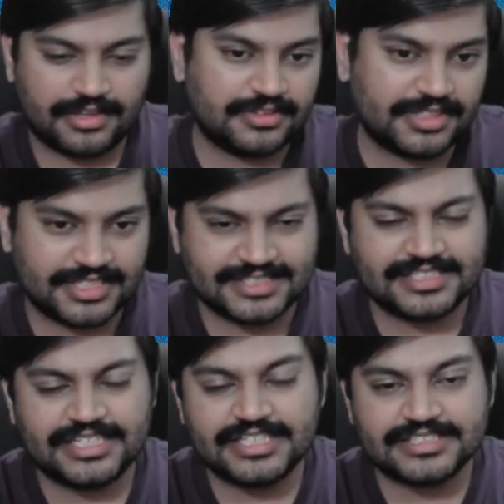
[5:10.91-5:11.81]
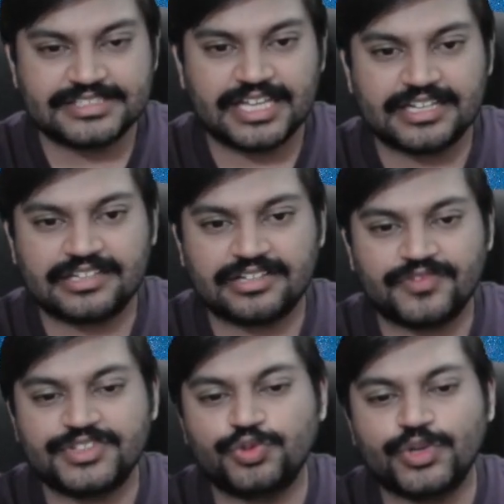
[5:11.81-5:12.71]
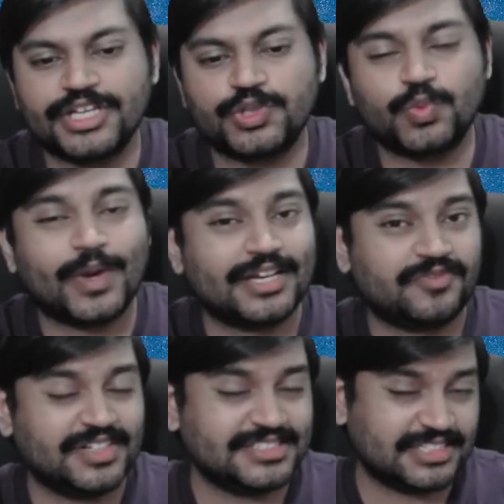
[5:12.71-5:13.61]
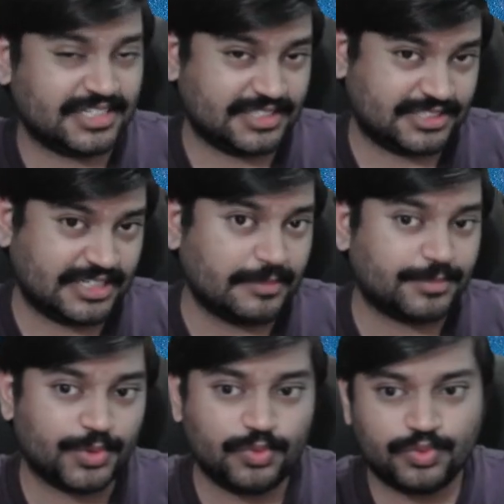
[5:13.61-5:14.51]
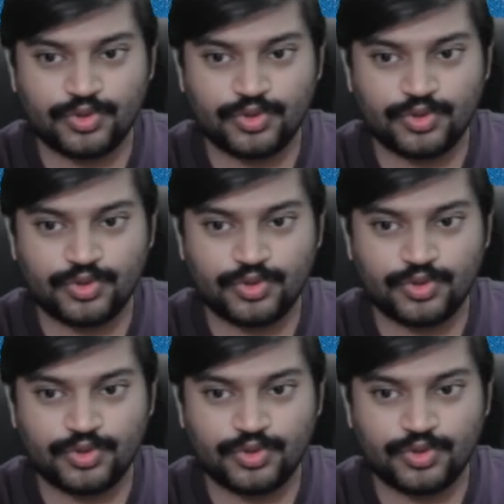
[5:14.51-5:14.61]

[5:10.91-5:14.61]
The reason is that with rook e2 white wins another tempo,